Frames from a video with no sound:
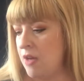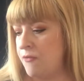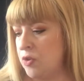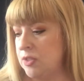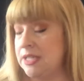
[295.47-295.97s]

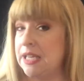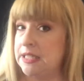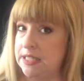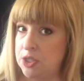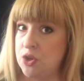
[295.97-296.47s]
Full
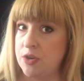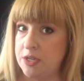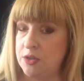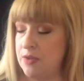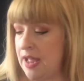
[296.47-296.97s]
size is
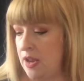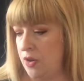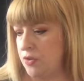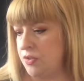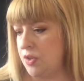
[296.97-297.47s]

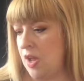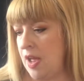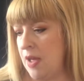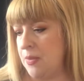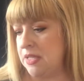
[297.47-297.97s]
$32.